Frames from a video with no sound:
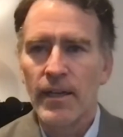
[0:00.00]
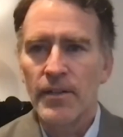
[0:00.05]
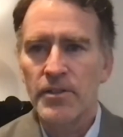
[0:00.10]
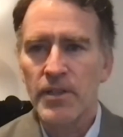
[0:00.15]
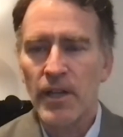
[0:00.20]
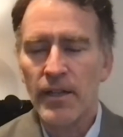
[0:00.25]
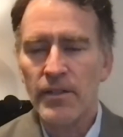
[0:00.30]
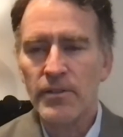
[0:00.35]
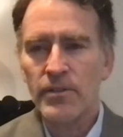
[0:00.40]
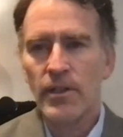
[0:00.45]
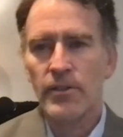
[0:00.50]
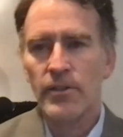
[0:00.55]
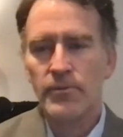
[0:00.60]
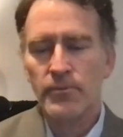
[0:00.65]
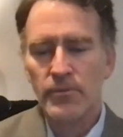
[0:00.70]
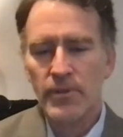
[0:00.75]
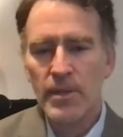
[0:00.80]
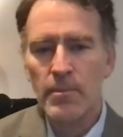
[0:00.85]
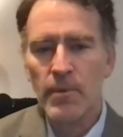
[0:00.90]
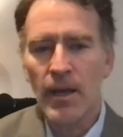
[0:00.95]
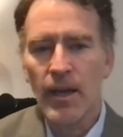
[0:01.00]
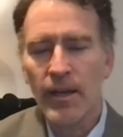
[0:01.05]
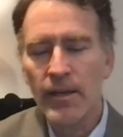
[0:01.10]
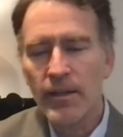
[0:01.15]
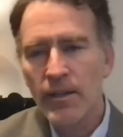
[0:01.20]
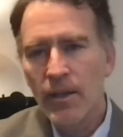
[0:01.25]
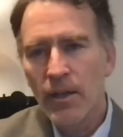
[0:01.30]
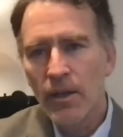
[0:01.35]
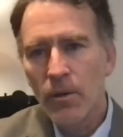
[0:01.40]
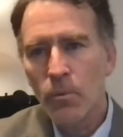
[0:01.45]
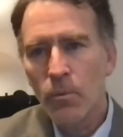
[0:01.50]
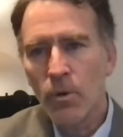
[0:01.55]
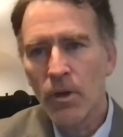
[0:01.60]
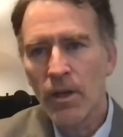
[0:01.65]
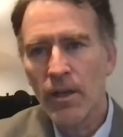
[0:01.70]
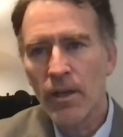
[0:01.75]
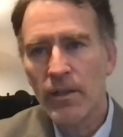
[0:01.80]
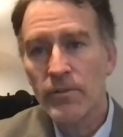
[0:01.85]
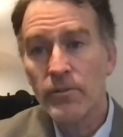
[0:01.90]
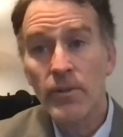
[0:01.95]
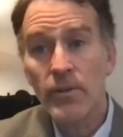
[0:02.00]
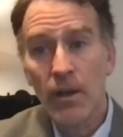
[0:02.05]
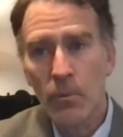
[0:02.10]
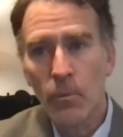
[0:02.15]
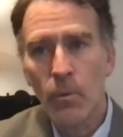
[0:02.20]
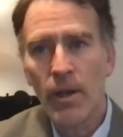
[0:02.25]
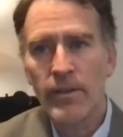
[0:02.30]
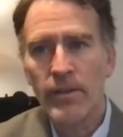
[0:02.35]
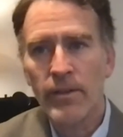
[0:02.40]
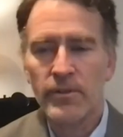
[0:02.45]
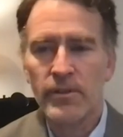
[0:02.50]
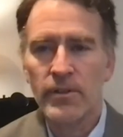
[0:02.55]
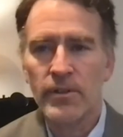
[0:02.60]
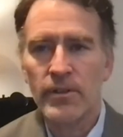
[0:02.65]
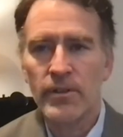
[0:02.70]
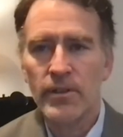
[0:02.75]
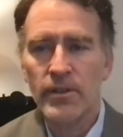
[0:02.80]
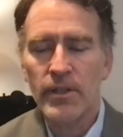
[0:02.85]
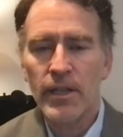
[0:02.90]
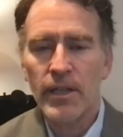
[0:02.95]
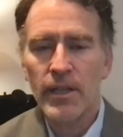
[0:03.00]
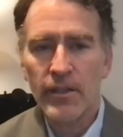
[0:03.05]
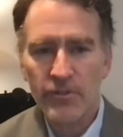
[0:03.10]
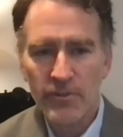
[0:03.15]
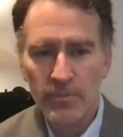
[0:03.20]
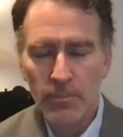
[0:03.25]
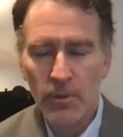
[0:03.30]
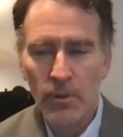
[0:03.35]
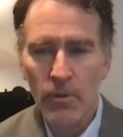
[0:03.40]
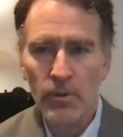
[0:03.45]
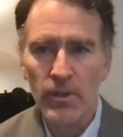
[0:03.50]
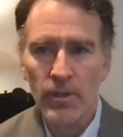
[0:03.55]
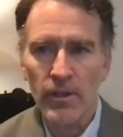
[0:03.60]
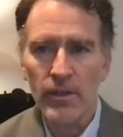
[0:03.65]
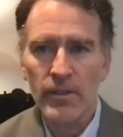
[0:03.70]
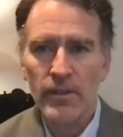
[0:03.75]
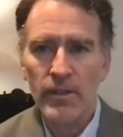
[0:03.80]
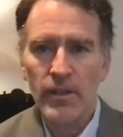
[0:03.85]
John Charles Fremont was a Western explorer.